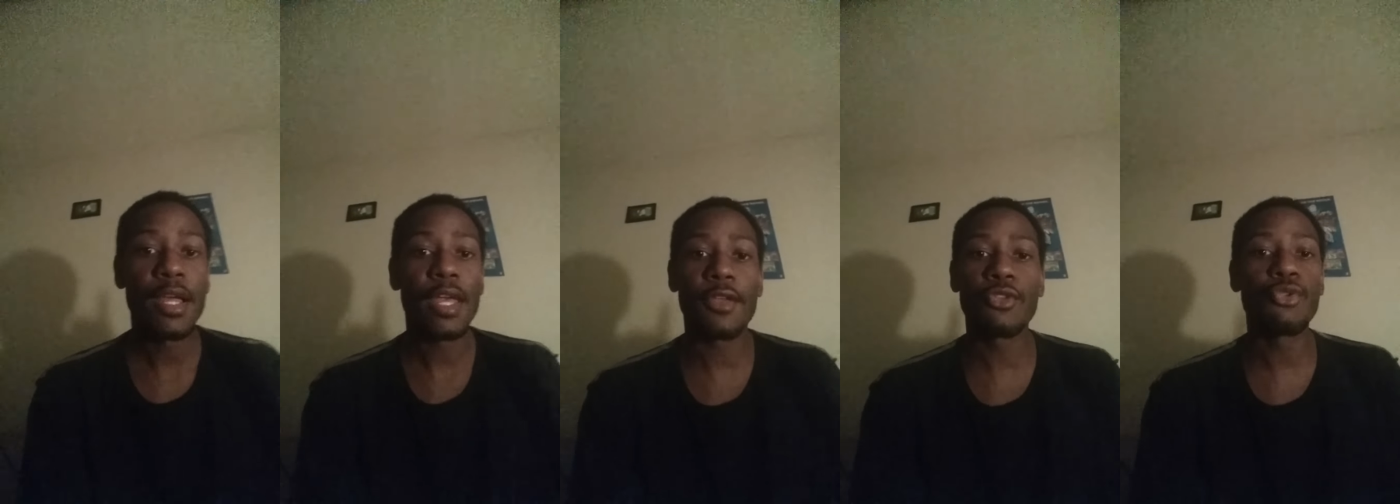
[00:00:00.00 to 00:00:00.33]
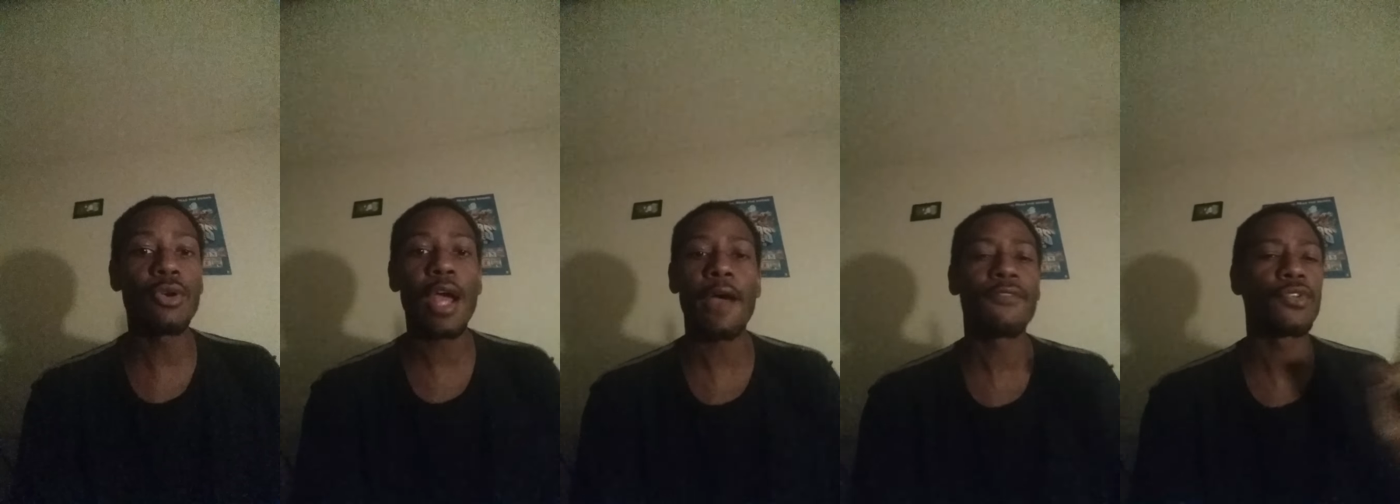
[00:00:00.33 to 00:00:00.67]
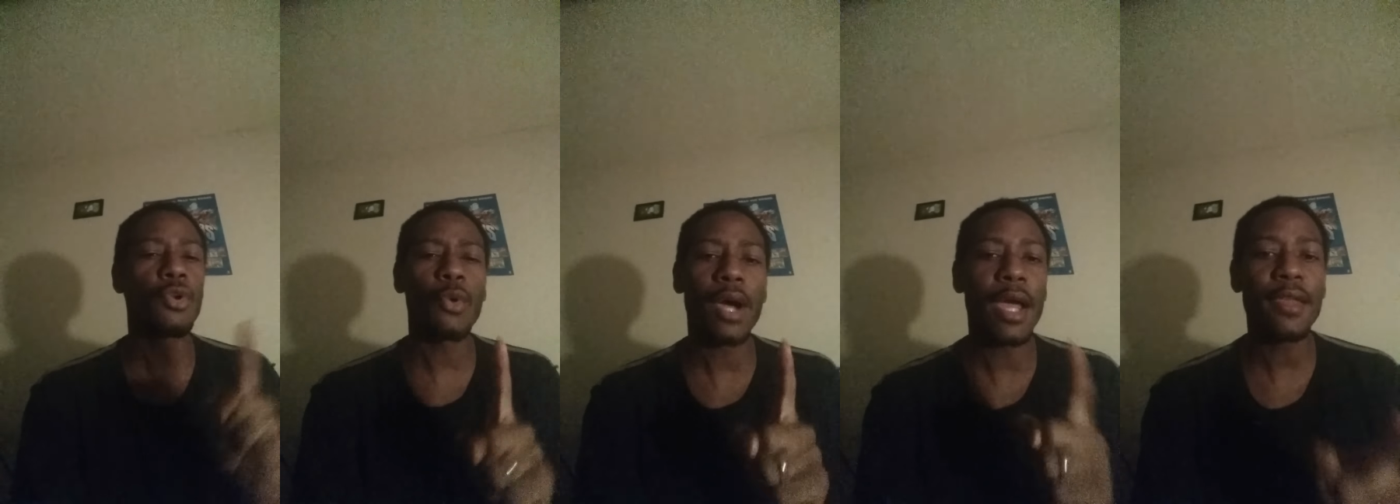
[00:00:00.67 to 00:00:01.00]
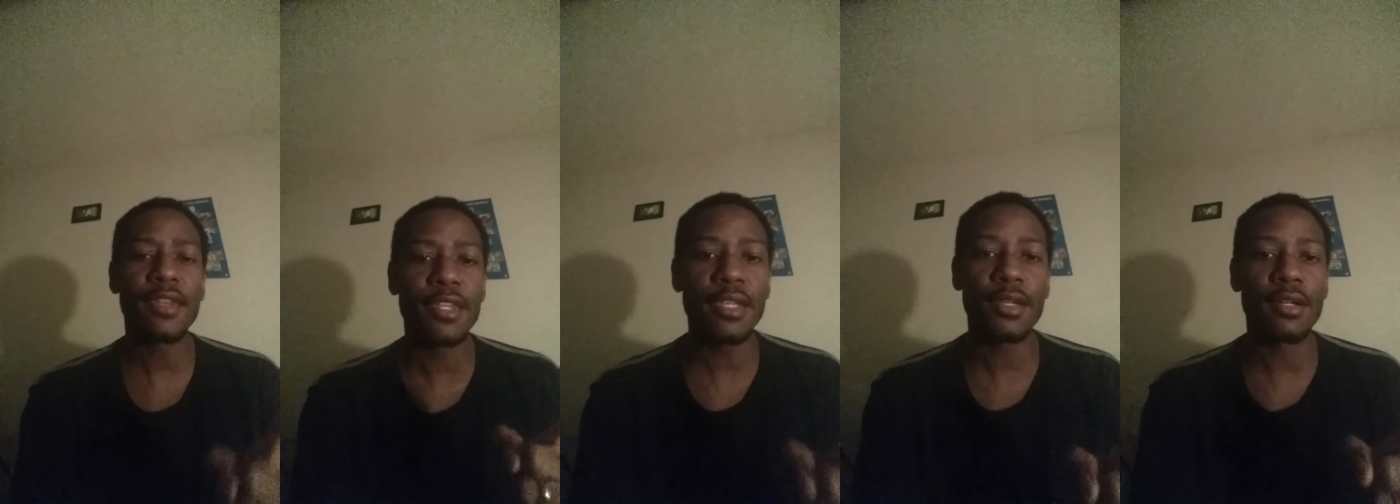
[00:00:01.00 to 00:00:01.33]
And you have no
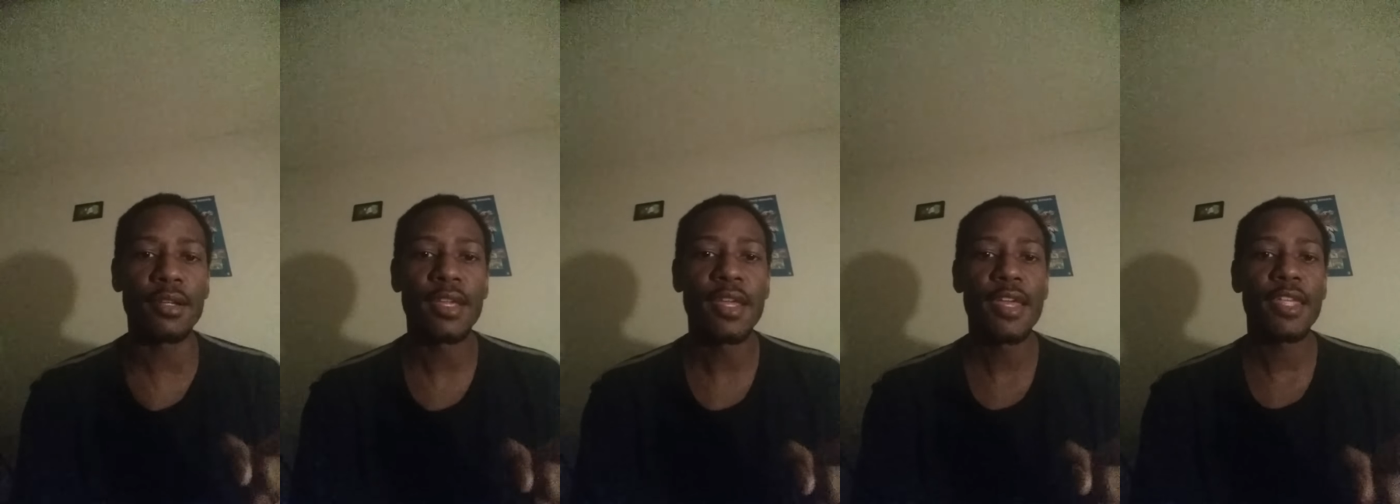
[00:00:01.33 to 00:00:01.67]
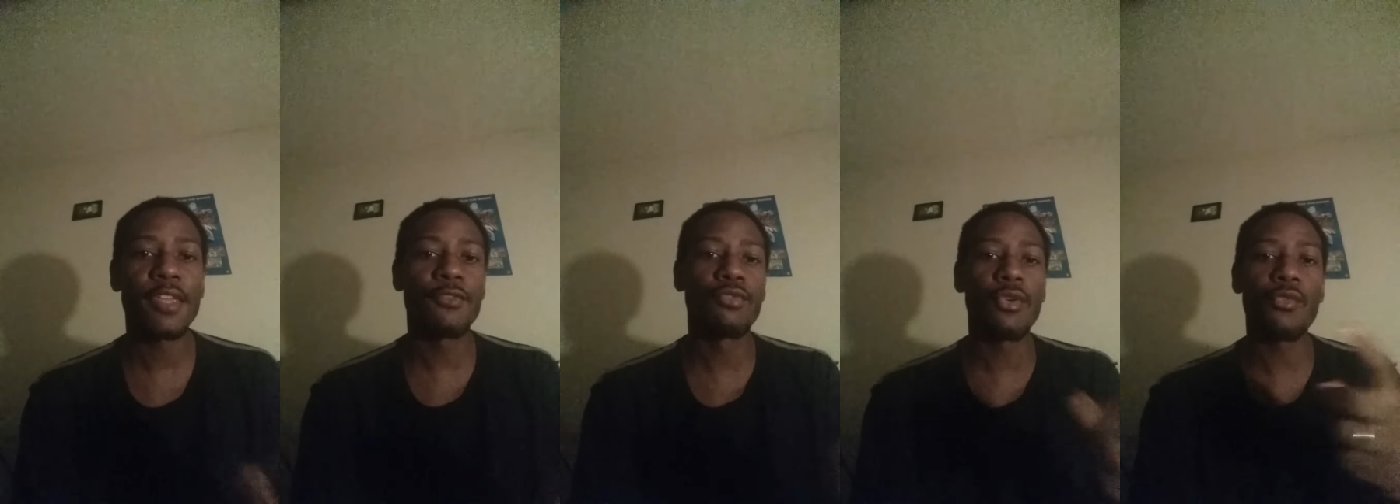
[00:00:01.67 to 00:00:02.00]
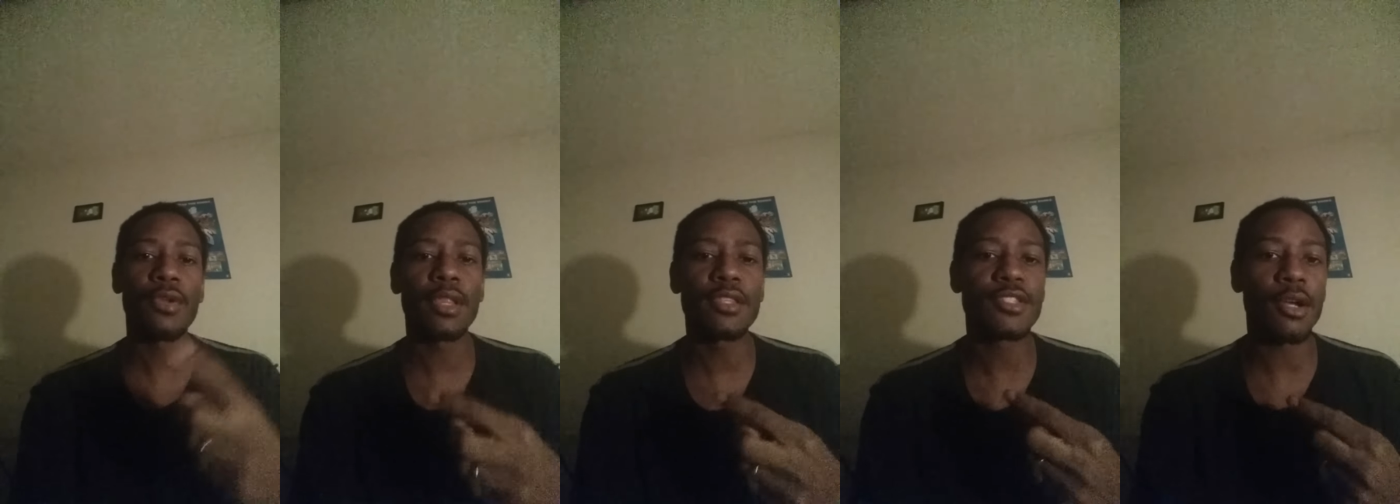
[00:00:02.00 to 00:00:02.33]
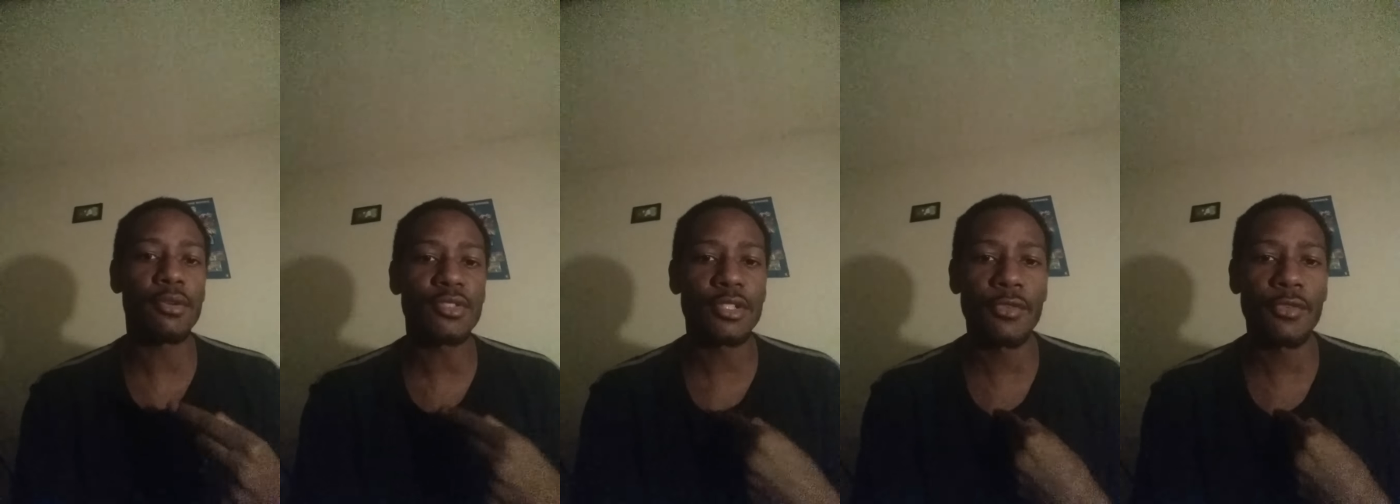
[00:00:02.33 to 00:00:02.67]
idea if you're really
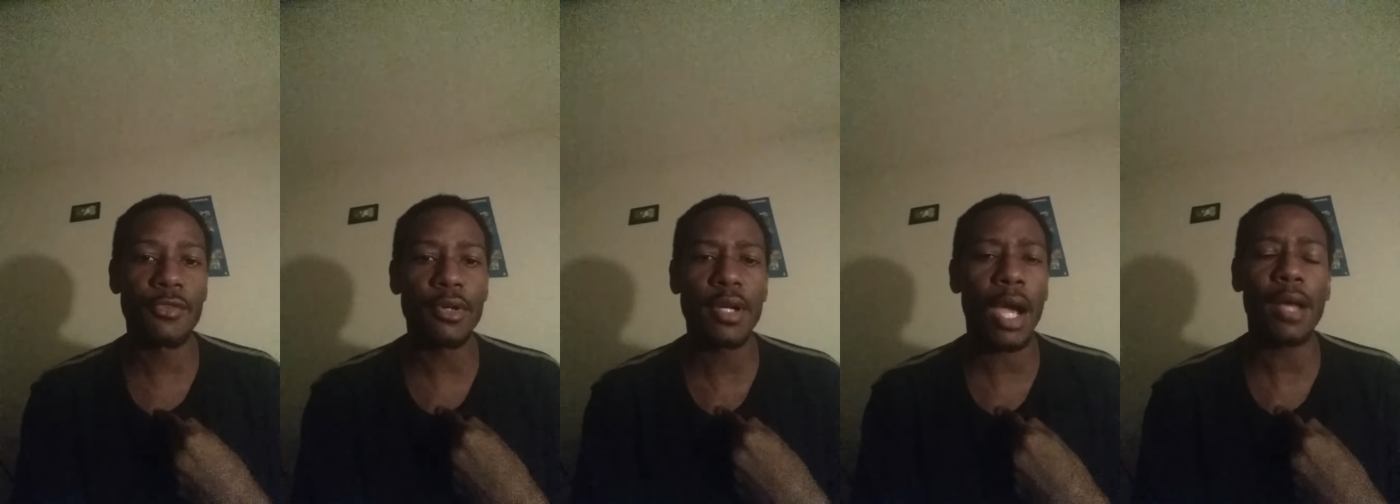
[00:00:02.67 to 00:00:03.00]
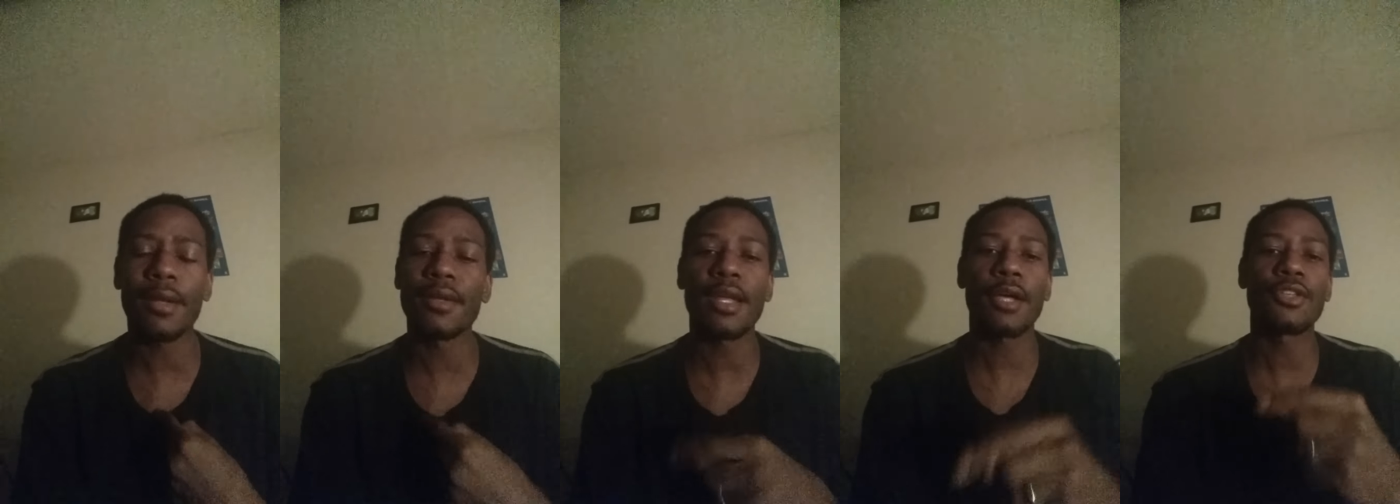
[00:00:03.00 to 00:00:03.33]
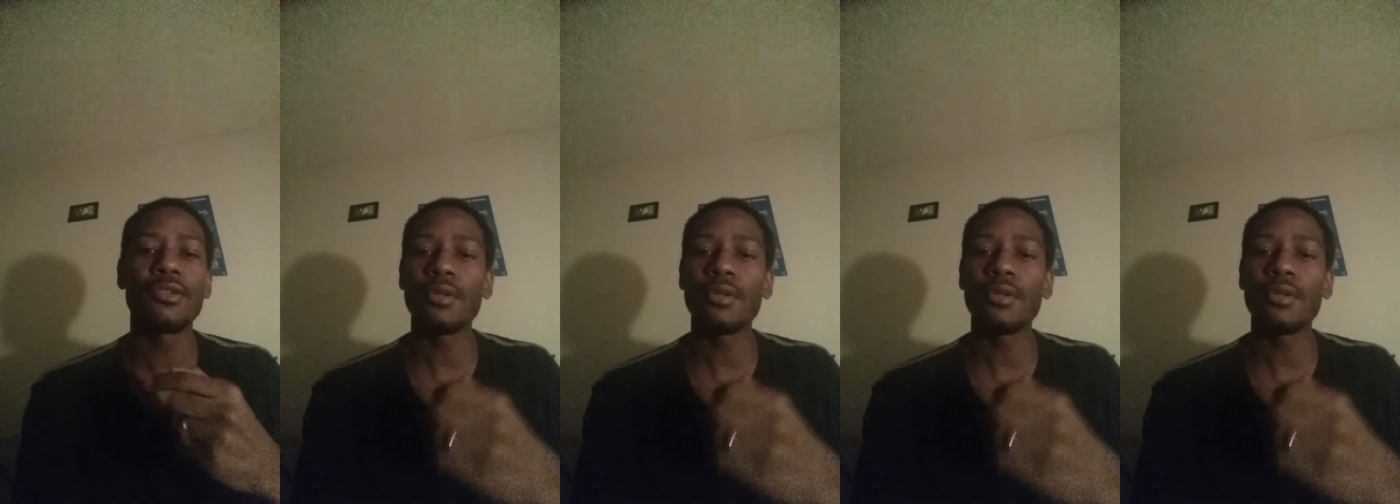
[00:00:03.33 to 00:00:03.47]
talking to the real God or not.